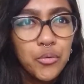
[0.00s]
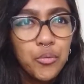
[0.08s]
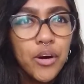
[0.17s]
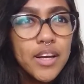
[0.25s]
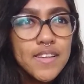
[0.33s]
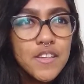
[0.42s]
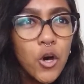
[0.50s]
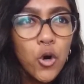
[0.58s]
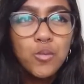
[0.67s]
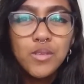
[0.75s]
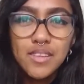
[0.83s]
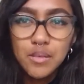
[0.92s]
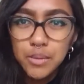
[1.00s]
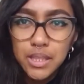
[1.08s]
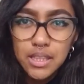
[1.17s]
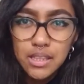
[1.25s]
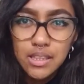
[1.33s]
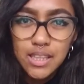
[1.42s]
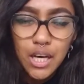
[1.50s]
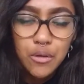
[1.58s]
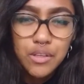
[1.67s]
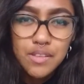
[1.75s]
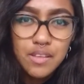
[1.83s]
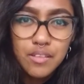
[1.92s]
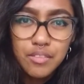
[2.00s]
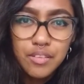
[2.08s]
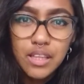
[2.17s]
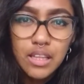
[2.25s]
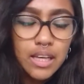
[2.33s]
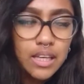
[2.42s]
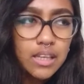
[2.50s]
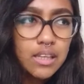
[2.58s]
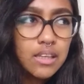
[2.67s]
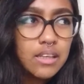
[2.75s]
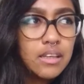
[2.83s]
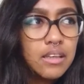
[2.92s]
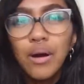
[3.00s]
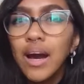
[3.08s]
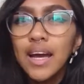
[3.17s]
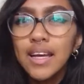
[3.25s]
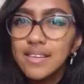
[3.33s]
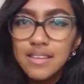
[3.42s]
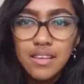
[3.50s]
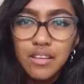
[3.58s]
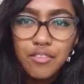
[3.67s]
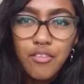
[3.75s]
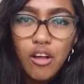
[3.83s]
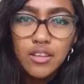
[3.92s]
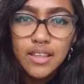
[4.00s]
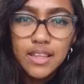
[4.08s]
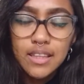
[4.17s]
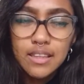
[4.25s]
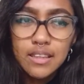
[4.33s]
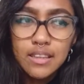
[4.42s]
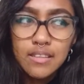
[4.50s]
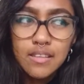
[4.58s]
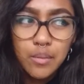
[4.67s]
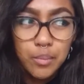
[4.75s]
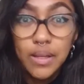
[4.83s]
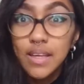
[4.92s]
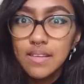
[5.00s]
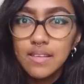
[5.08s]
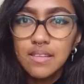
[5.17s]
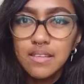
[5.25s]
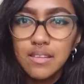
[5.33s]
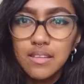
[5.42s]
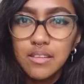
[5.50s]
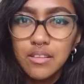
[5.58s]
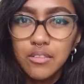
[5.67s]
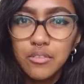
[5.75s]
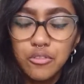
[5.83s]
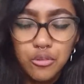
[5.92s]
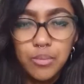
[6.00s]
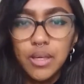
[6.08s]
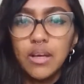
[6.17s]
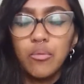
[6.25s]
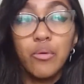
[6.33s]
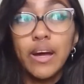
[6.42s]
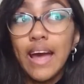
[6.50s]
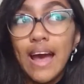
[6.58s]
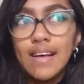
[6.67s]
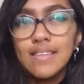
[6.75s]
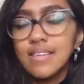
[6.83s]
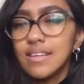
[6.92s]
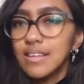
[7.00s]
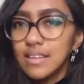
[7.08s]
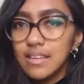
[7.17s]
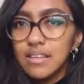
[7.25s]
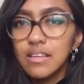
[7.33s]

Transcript: What is home to me? How does it feel like? Why isn't it falling into place for me? And why hasn't it?